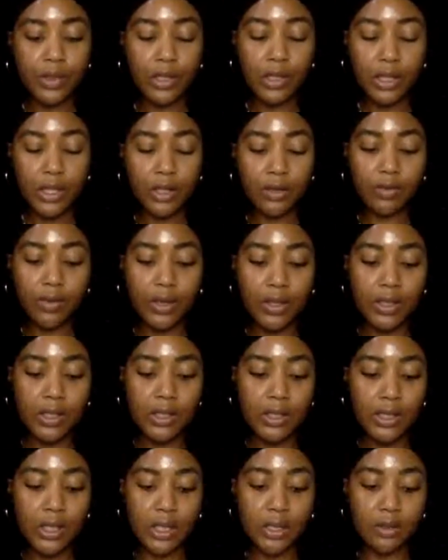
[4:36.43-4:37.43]
Clarify
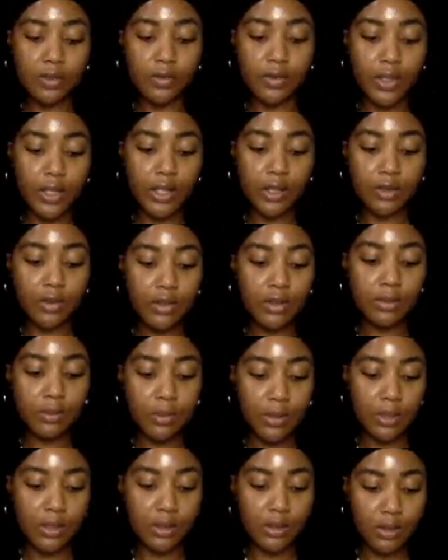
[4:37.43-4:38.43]
this Tower for Aries
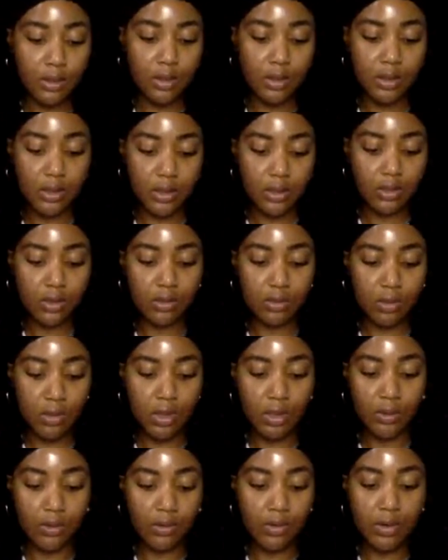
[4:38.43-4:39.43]
and unconditional
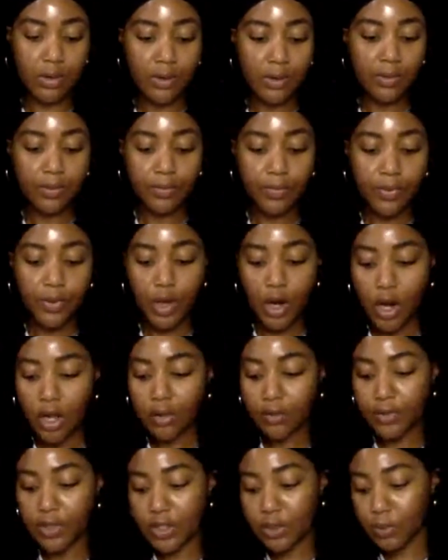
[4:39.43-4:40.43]
love. All
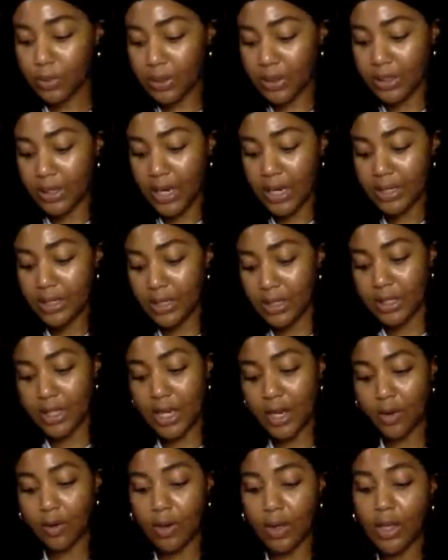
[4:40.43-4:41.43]
of this was
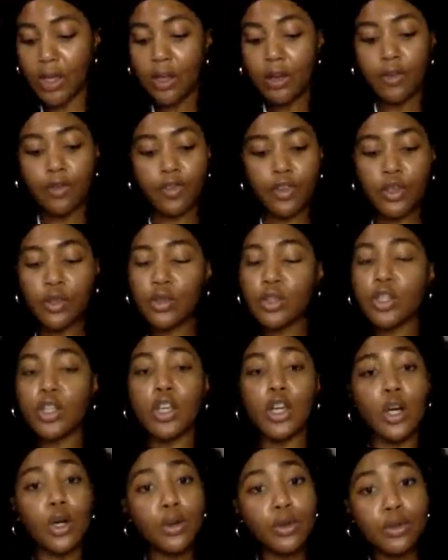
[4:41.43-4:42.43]
necessary for you to go